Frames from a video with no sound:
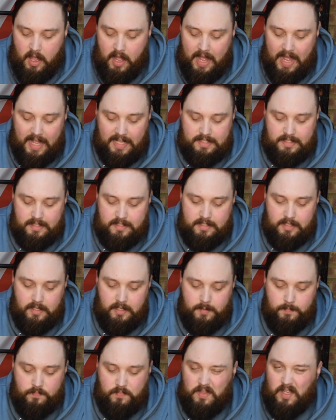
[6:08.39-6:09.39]
and
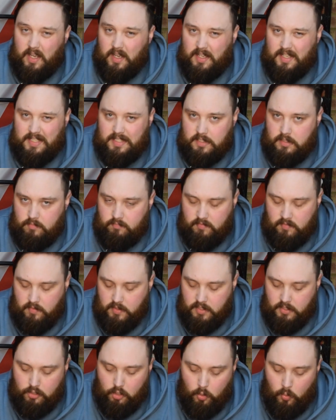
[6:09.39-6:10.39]
yeah, it's
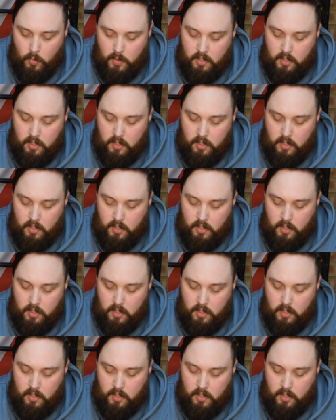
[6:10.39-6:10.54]
really not